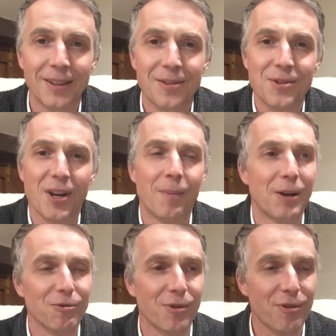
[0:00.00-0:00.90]
Psalm
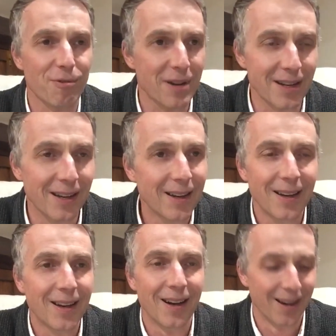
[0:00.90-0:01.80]
103
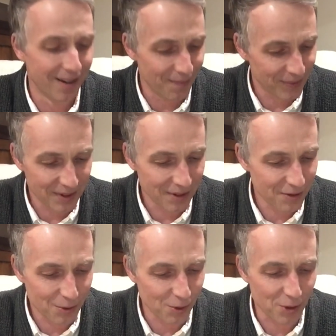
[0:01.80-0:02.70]

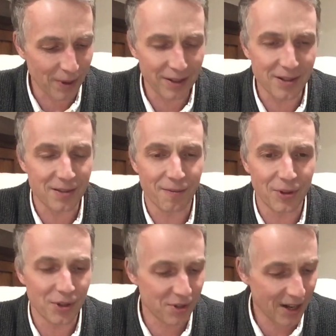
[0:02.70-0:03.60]
talks about this, and
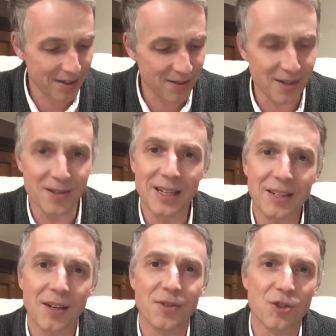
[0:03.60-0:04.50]
verse 10 says that he
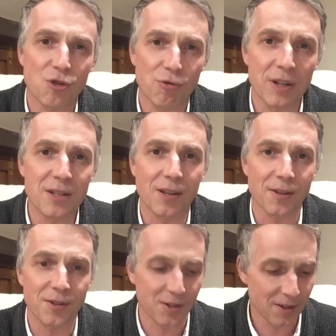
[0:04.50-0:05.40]
doesn't treat
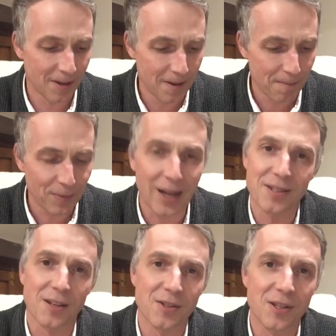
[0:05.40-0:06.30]
us
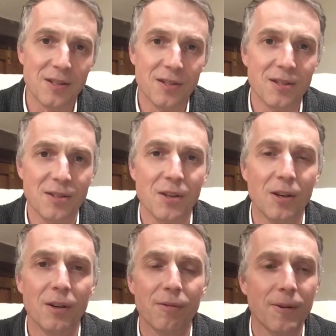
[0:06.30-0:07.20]
as our sins
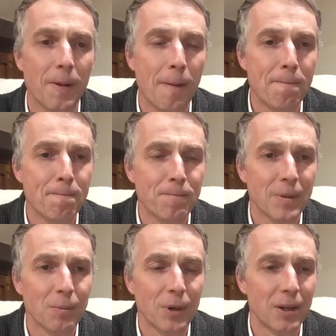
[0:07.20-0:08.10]
deserve,
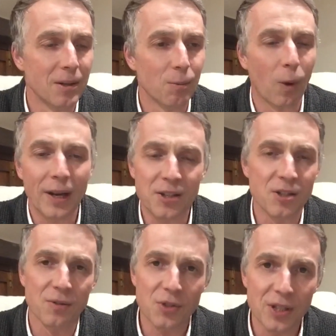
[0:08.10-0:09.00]
where the
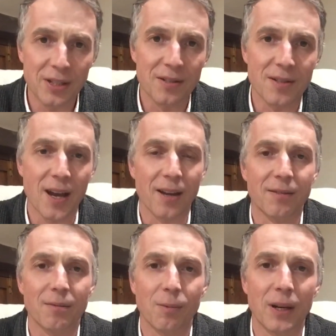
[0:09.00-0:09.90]
wages of sin is
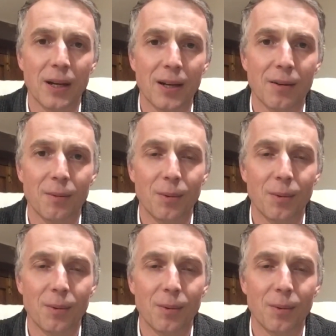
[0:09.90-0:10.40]
death, where